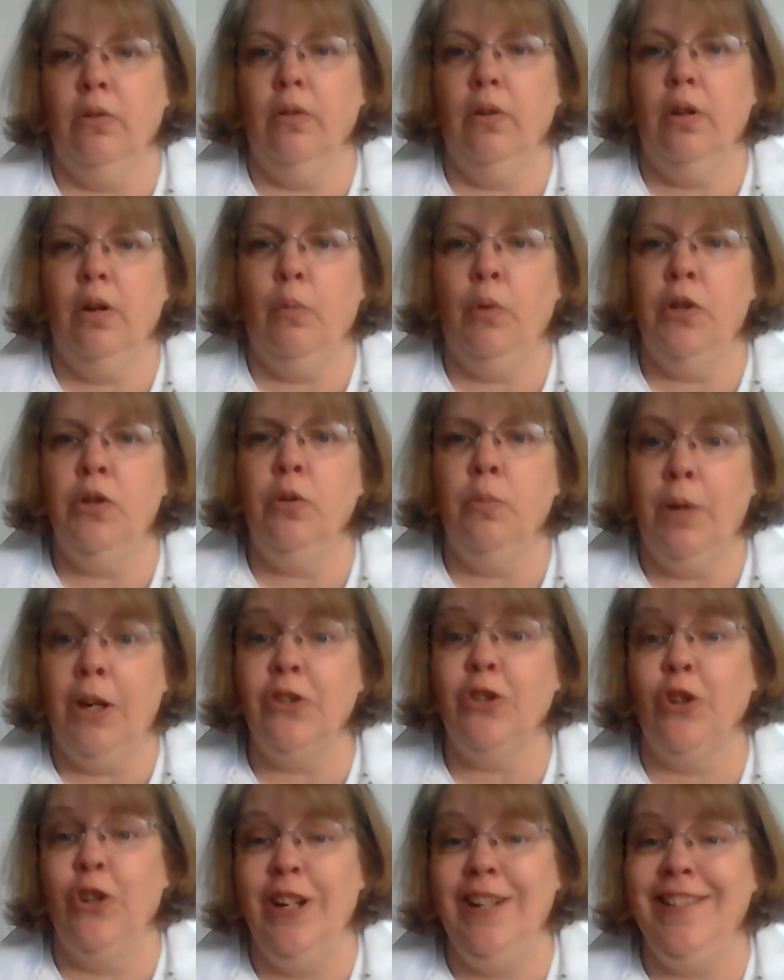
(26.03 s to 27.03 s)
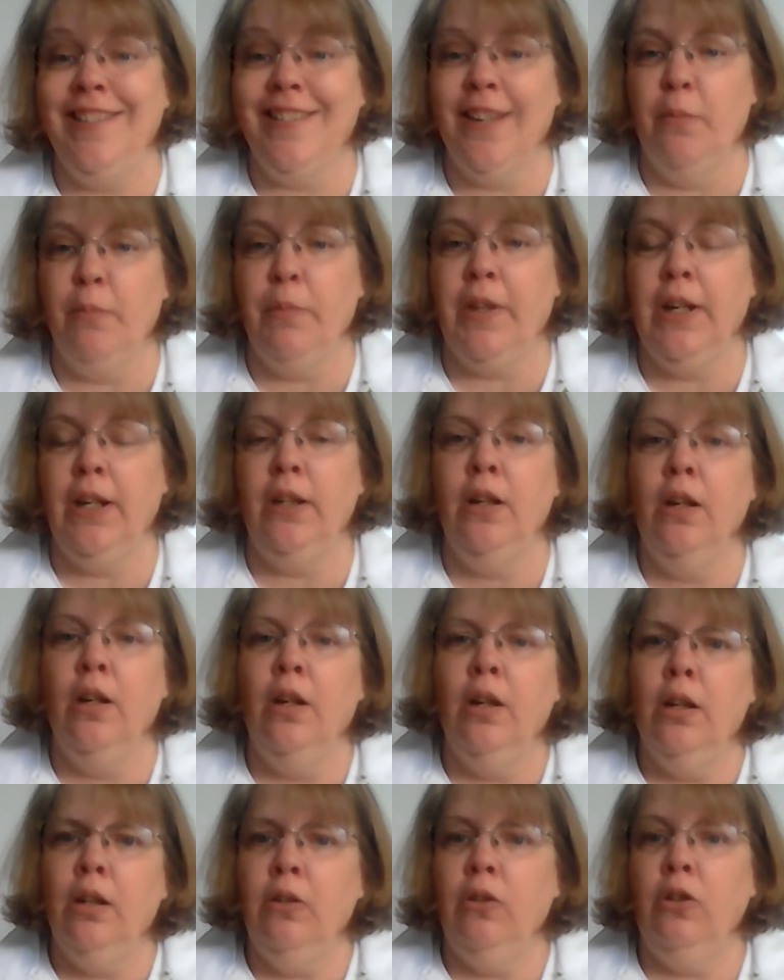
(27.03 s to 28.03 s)
when you're measuring something,
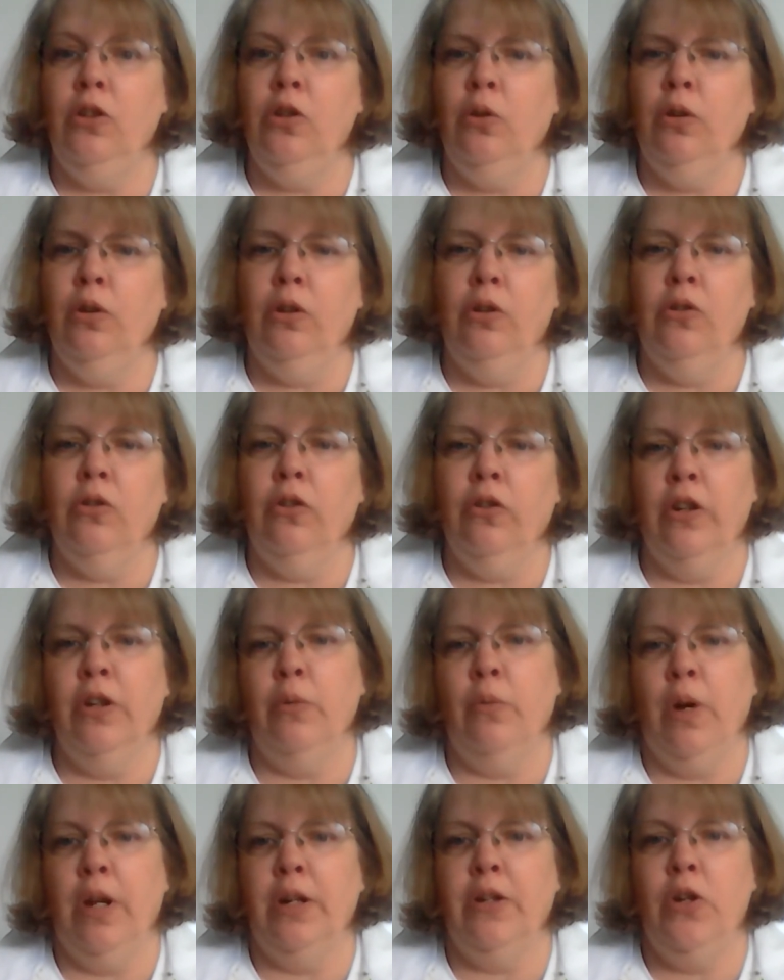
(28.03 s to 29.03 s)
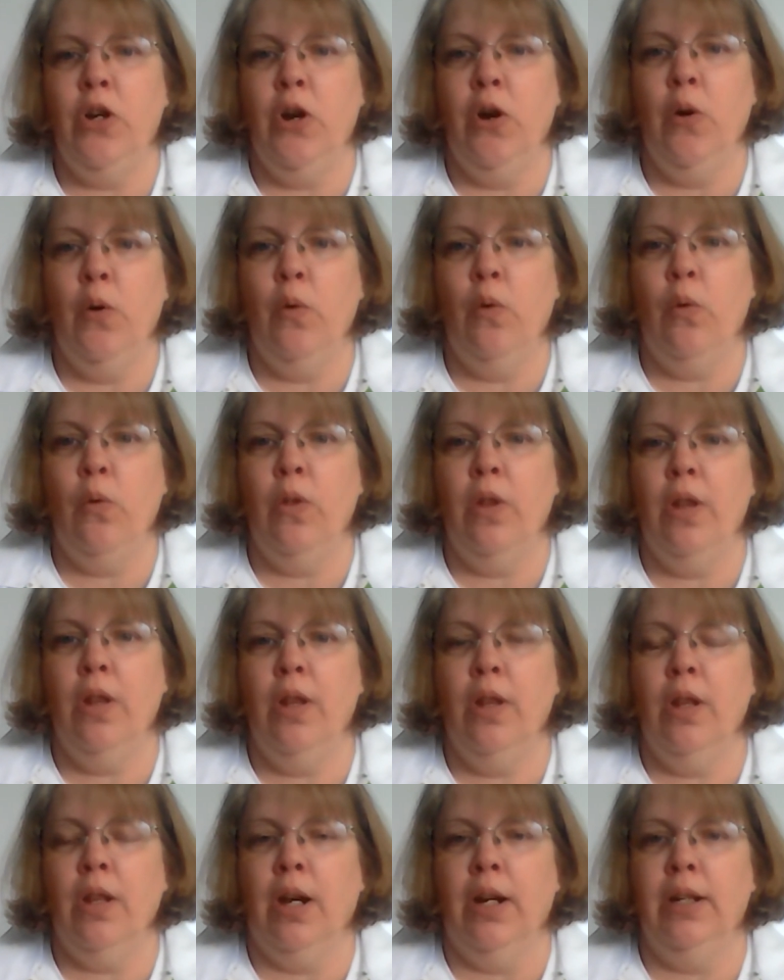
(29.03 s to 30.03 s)
you're going to want to know
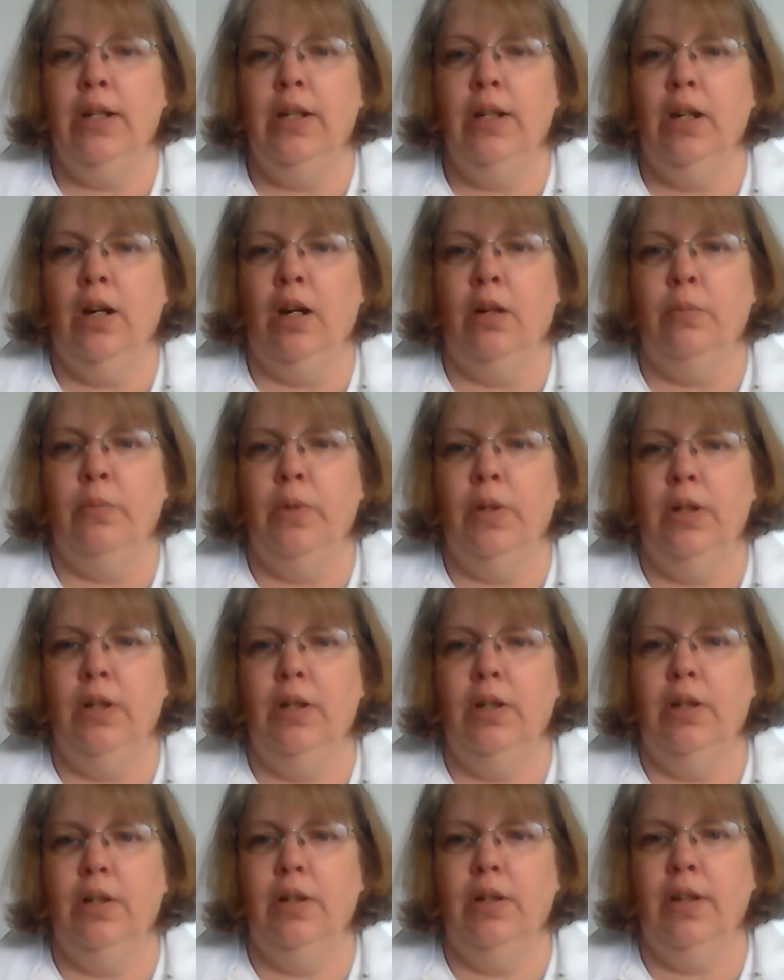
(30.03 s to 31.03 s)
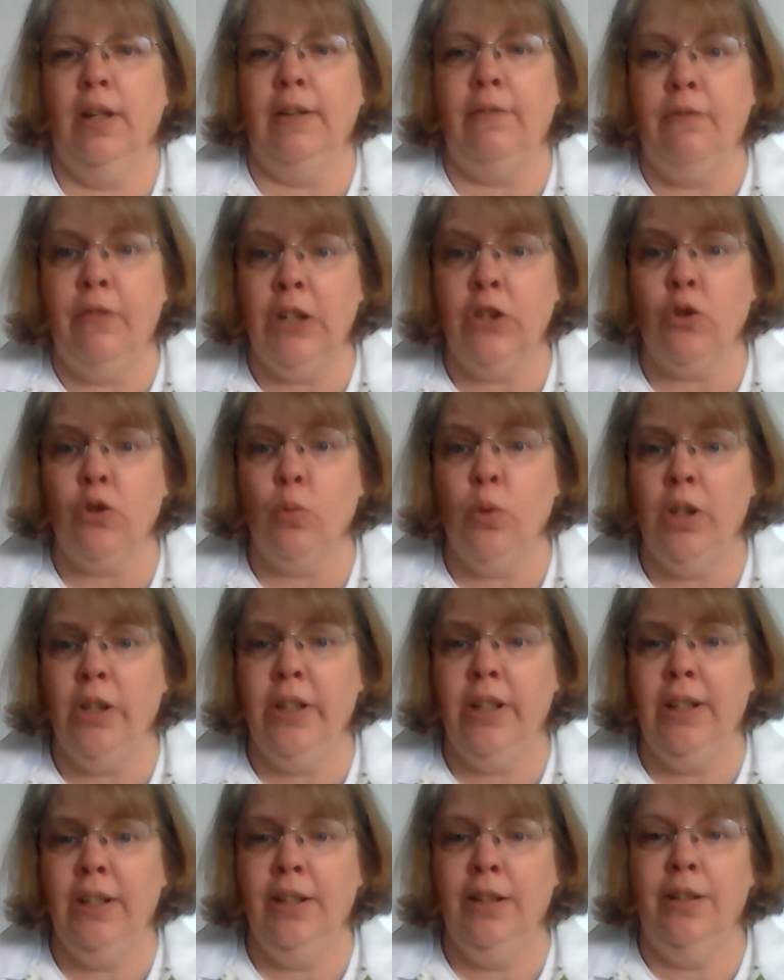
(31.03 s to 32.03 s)
like
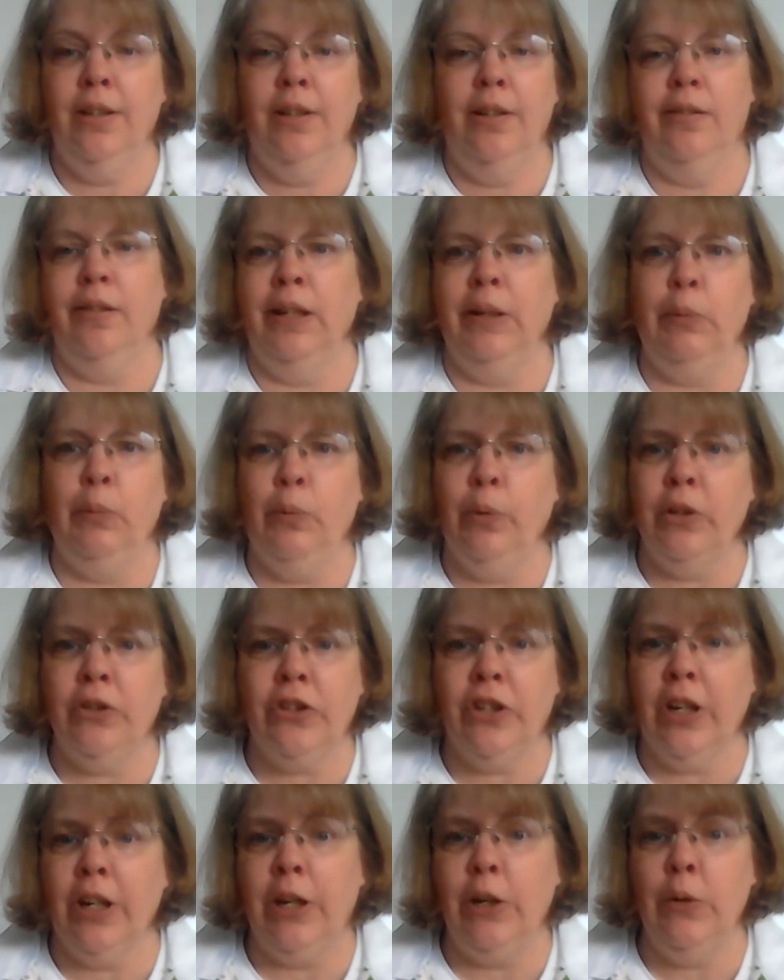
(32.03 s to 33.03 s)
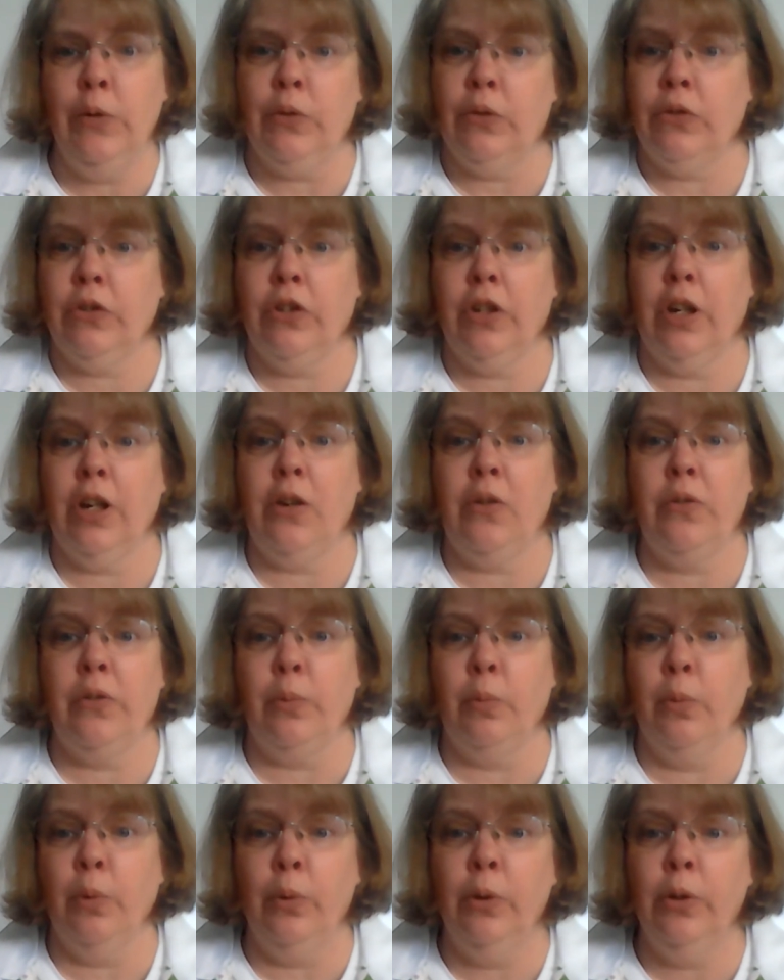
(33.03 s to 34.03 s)
visually, like what should I use? Should I use a
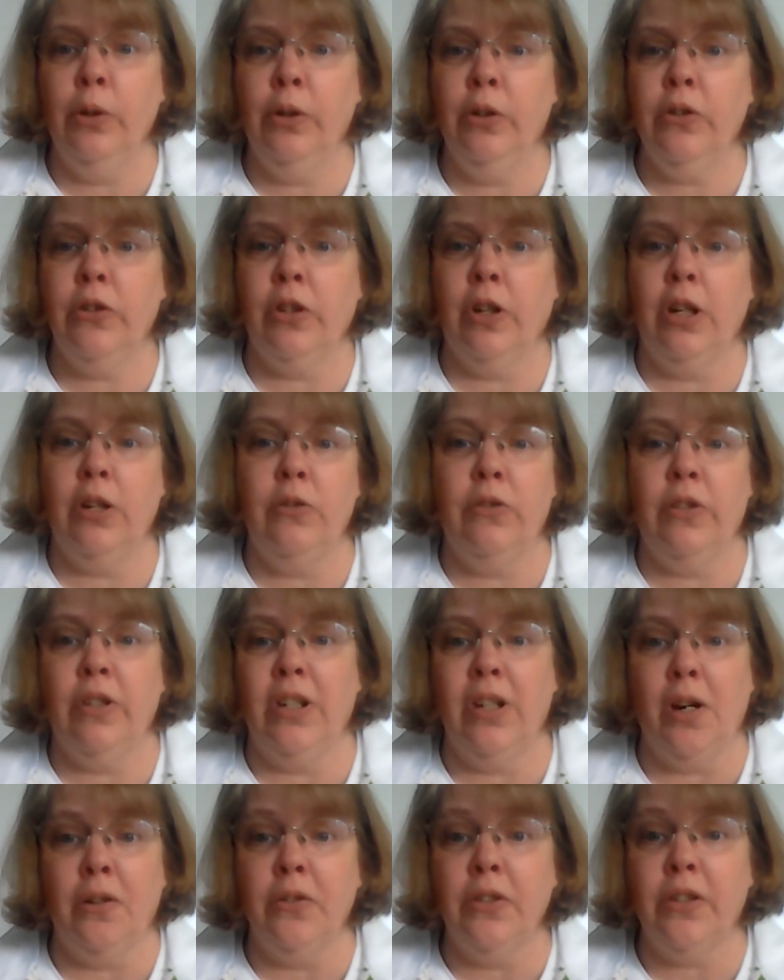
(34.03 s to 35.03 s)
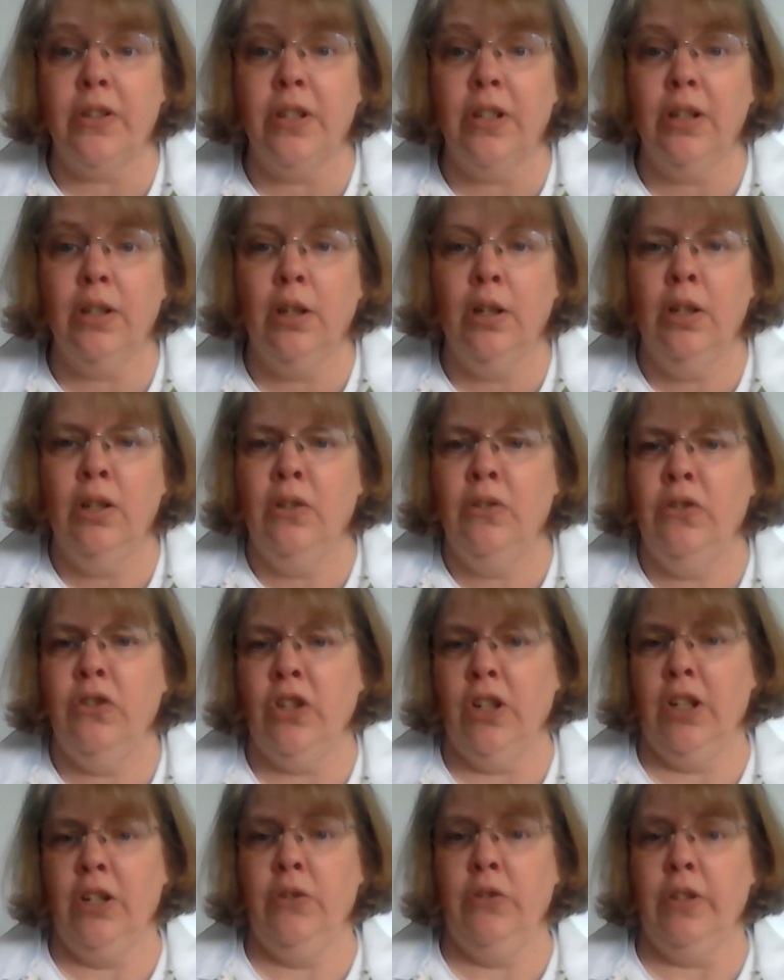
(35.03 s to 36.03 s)
ruler? Should I use a yardstick?
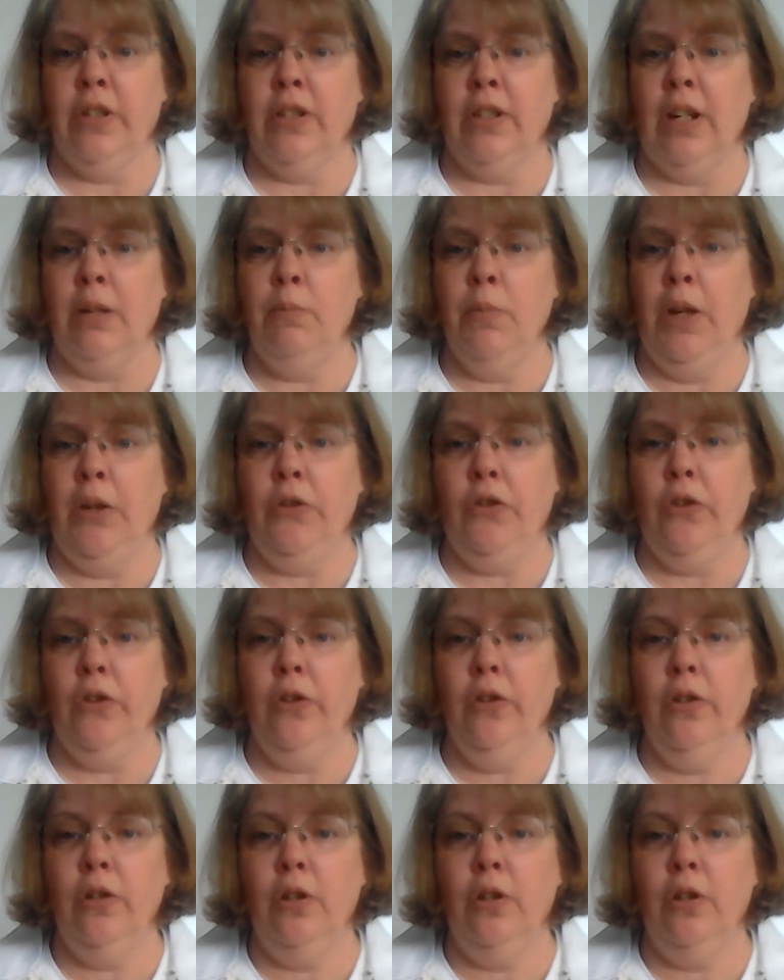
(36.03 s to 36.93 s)
Should I use a tape measure?